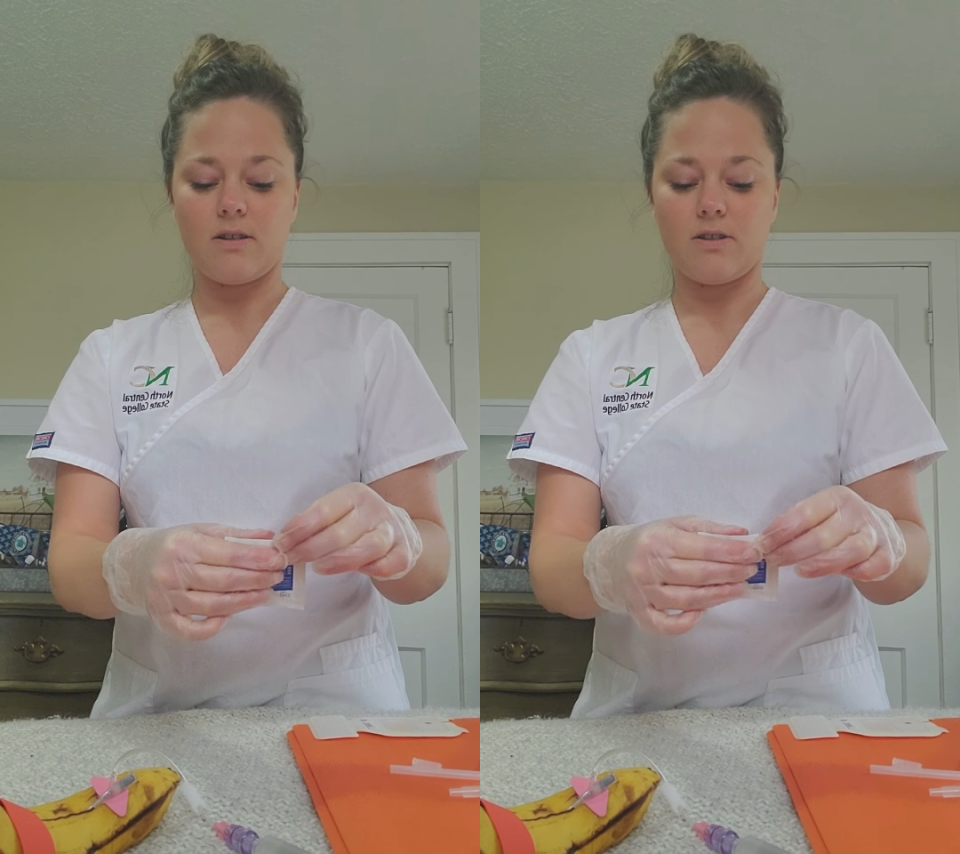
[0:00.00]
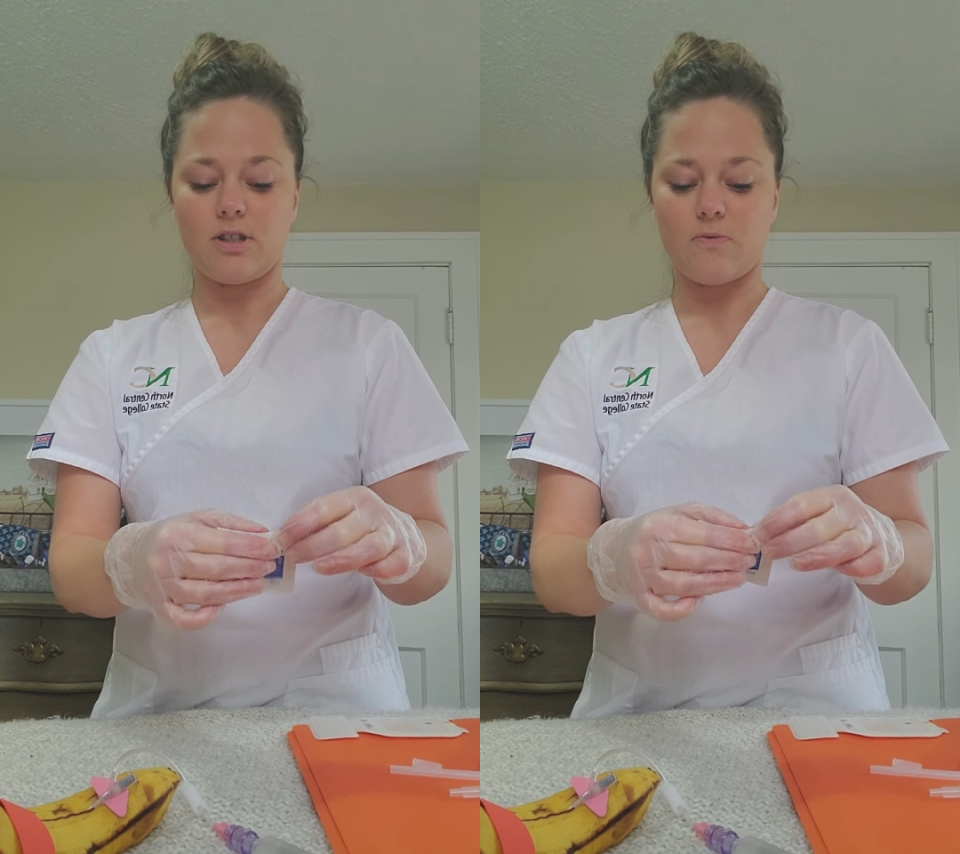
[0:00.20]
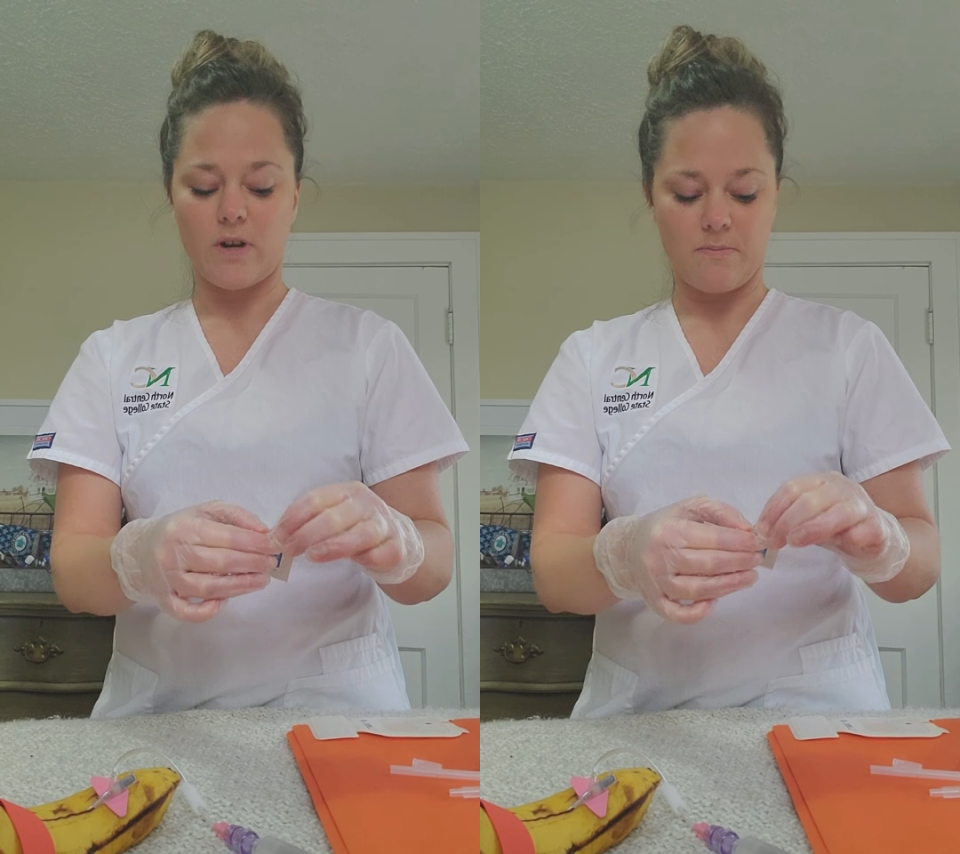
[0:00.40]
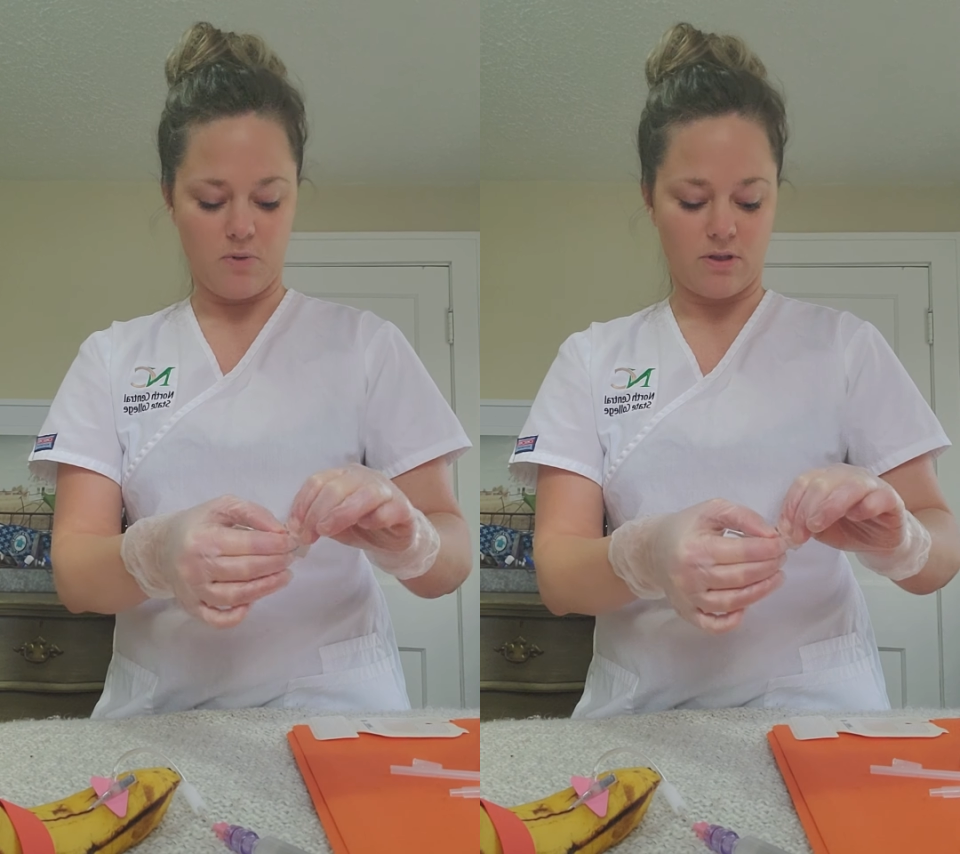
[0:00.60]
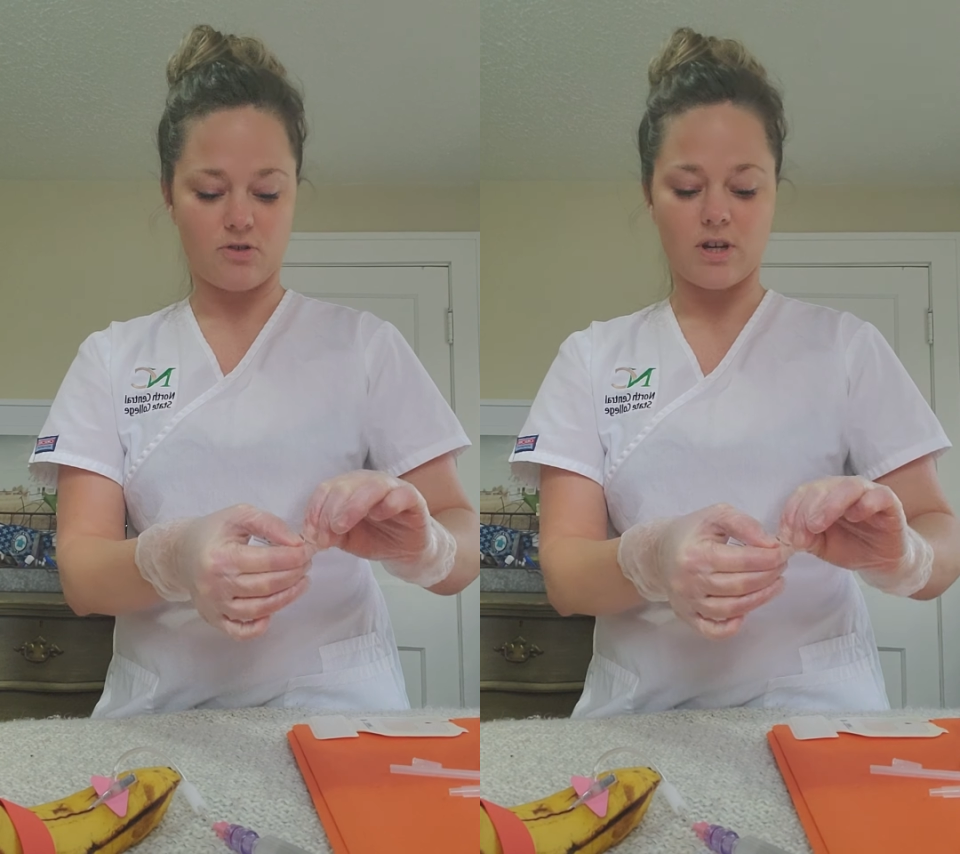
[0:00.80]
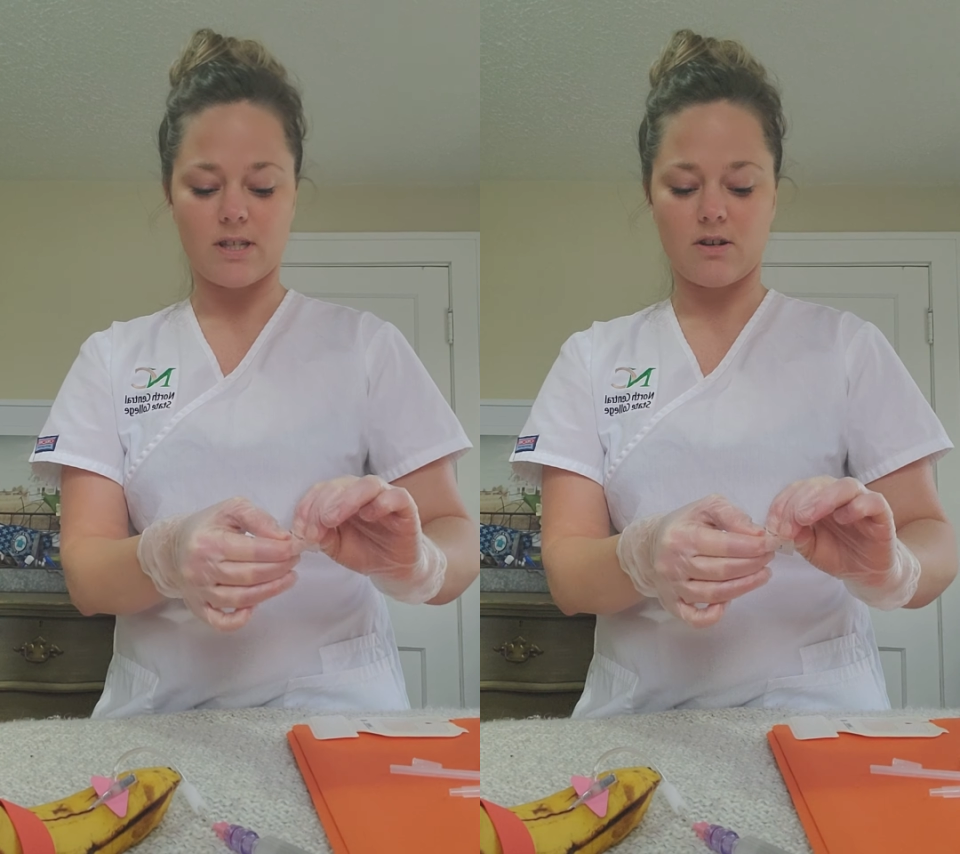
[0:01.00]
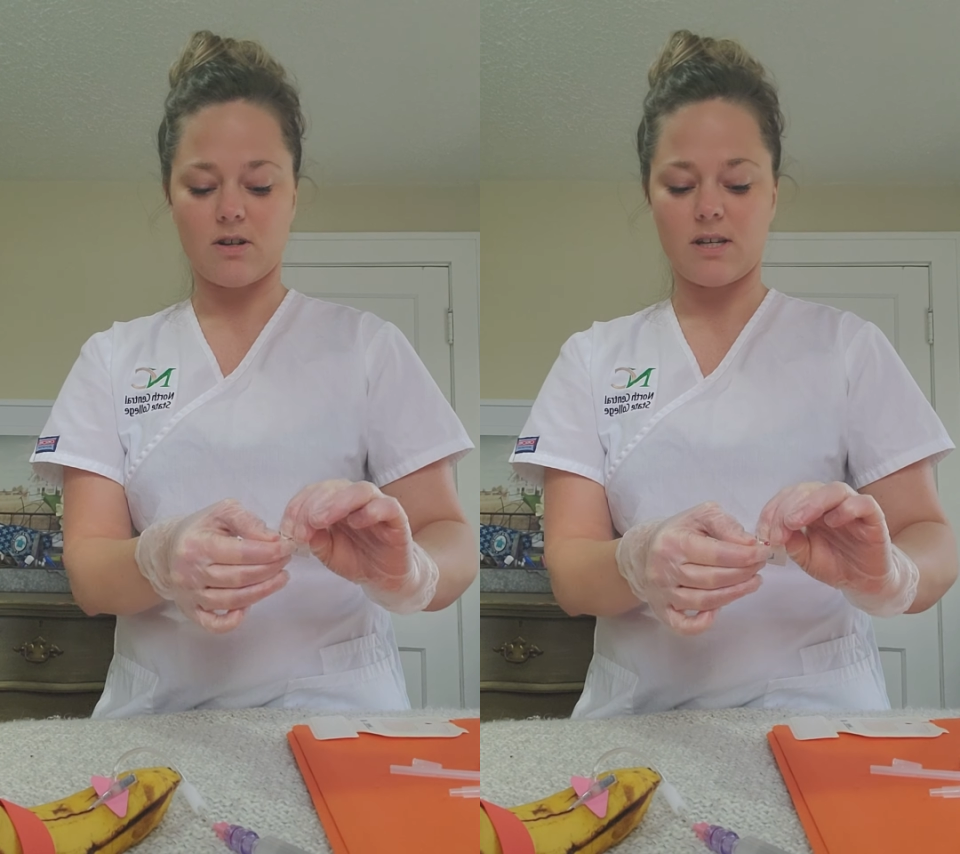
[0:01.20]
So when I put the dressing on,